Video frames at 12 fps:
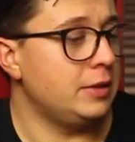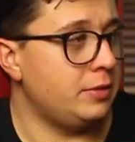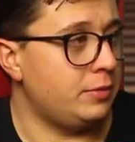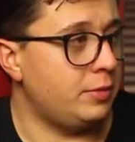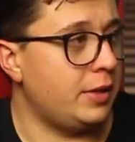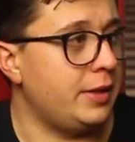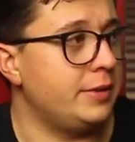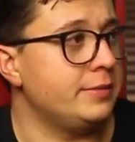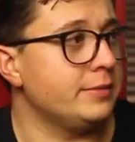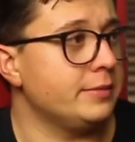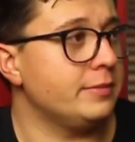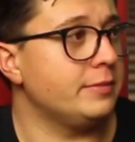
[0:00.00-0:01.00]

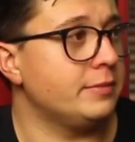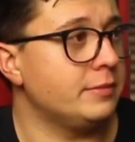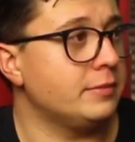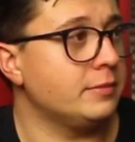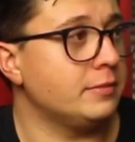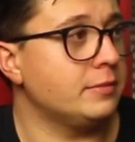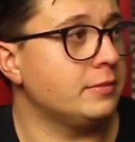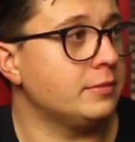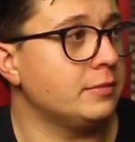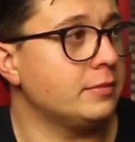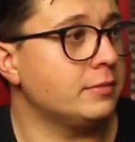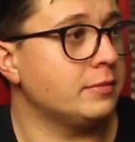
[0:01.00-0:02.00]

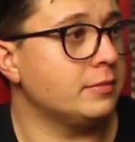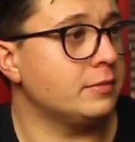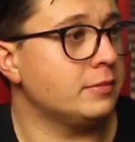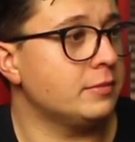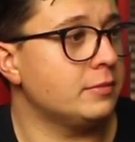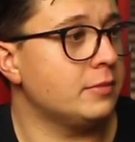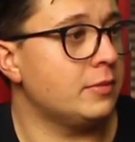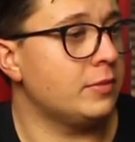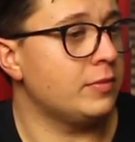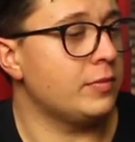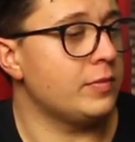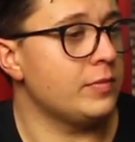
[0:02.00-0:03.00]

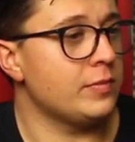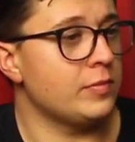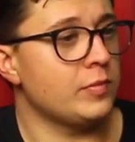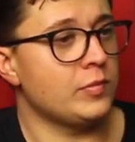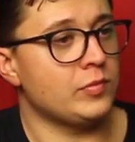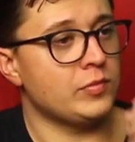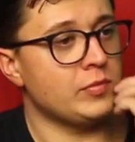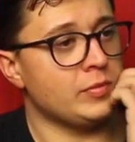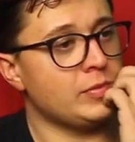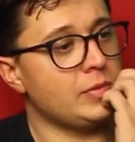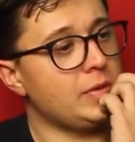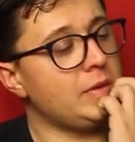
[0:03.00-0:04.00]

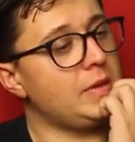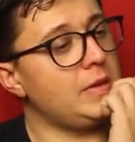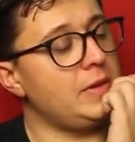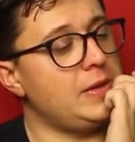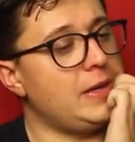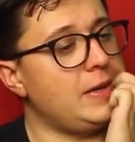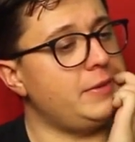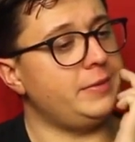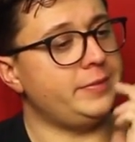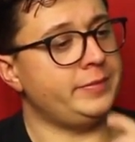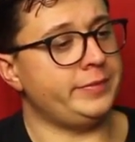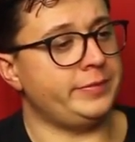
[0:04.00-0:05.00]

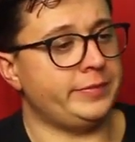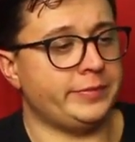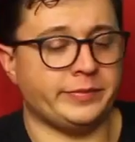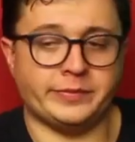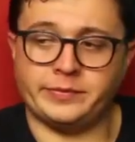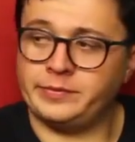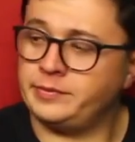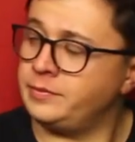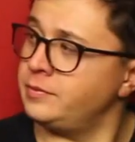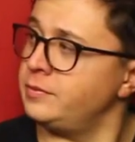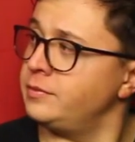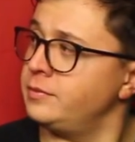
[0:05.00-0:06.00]

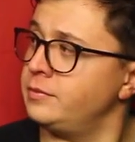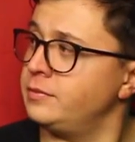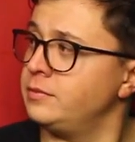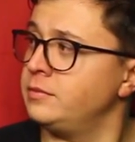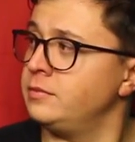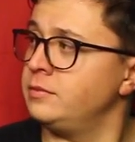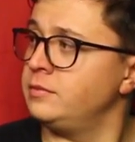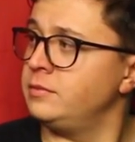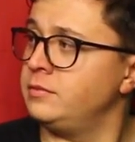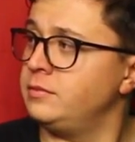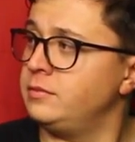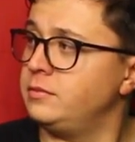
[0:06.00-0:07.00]

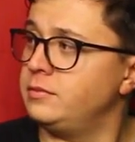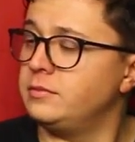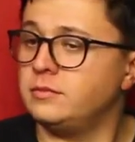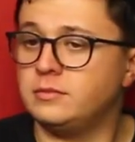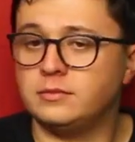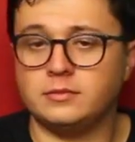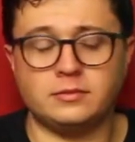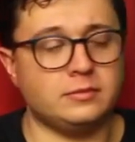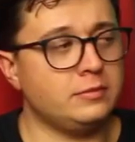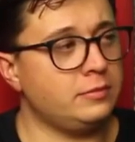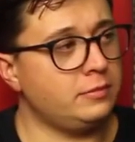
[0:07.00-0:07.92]
No words are spoken by the person on screen.